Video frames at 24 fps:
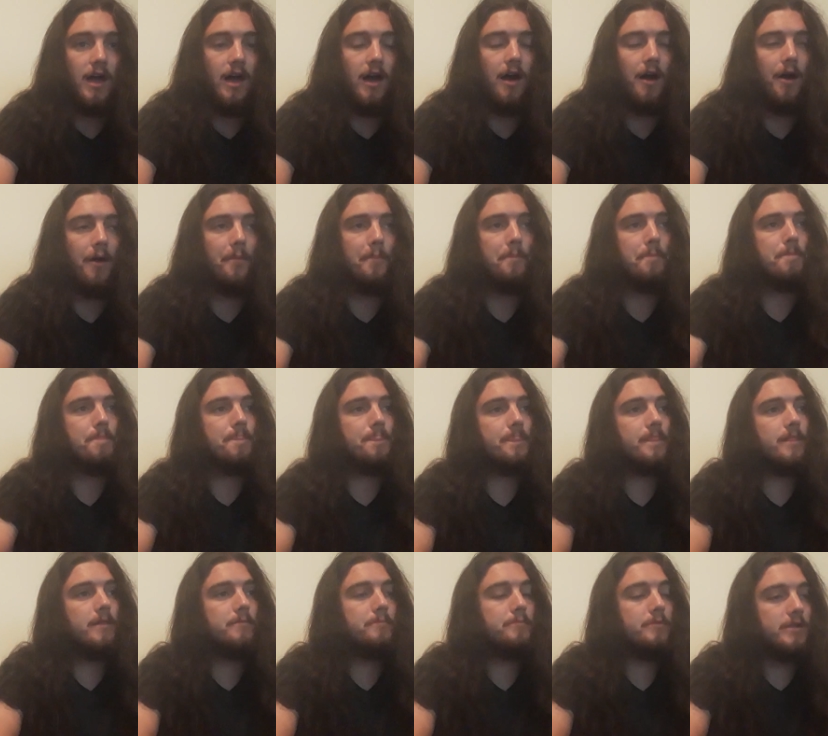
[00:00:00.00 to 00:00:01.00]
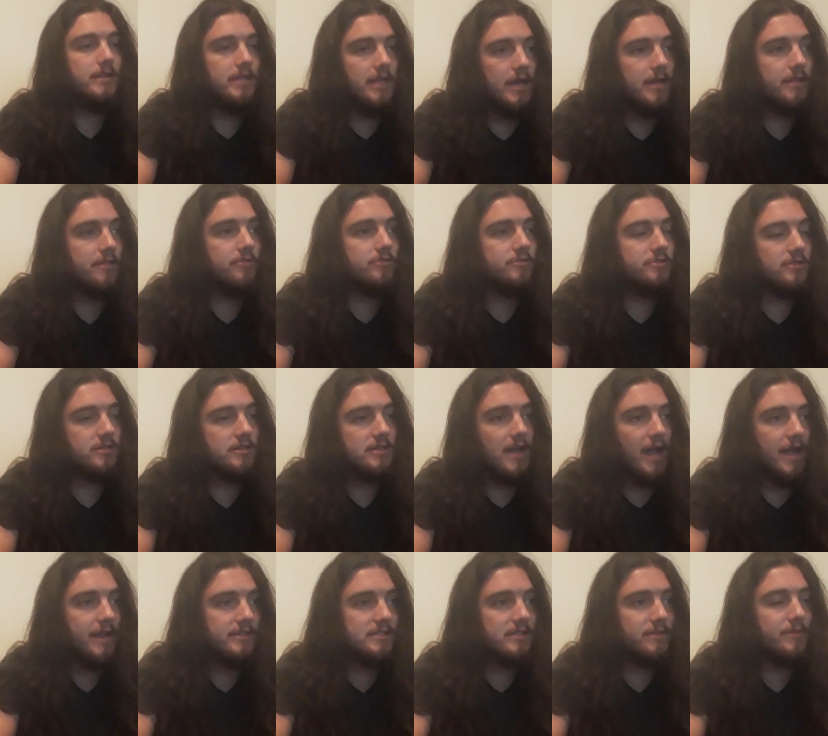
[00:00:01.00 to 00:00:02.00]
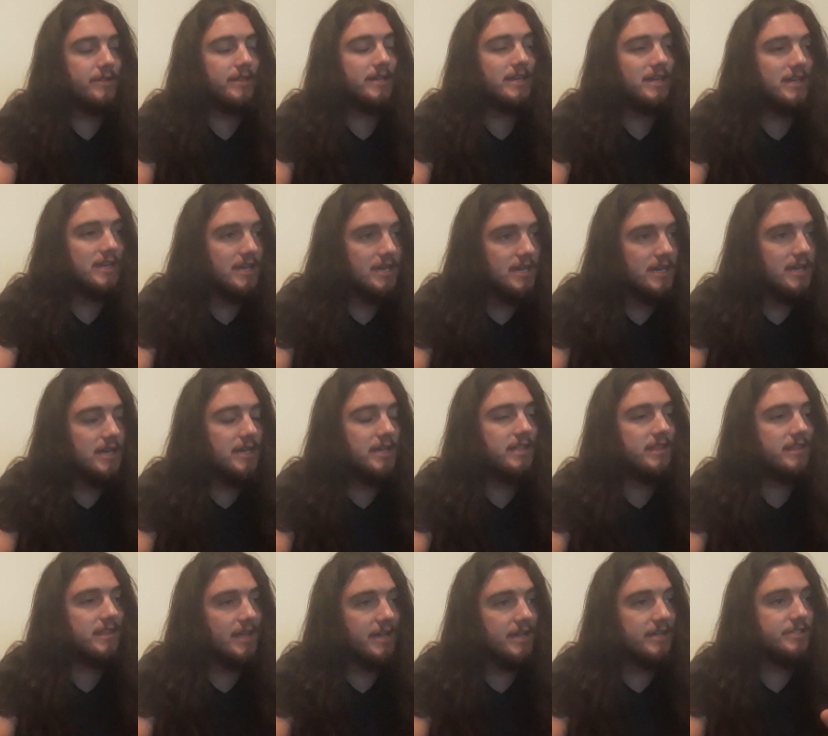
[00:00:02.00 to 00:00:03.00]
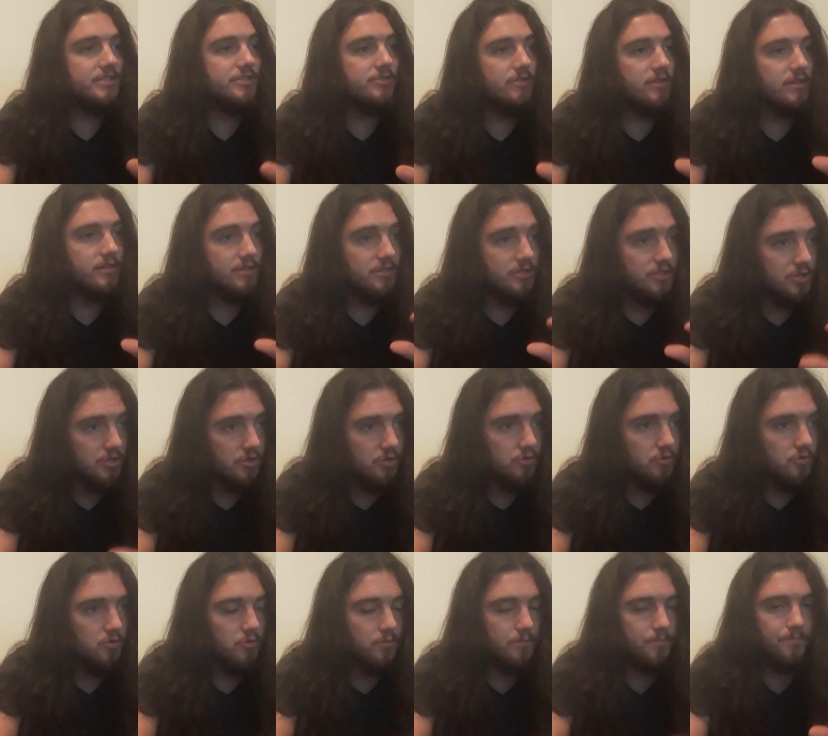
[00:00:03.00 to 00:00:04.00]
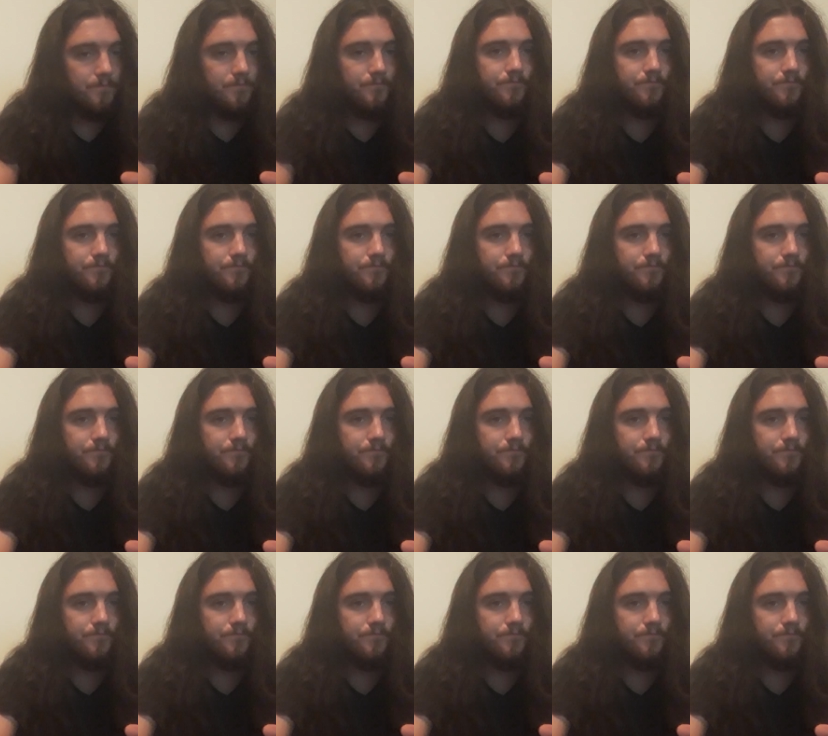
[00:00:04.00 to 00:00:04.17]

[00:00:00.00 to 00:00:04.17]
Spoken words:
But yeah, those are kind of some of the key things you can do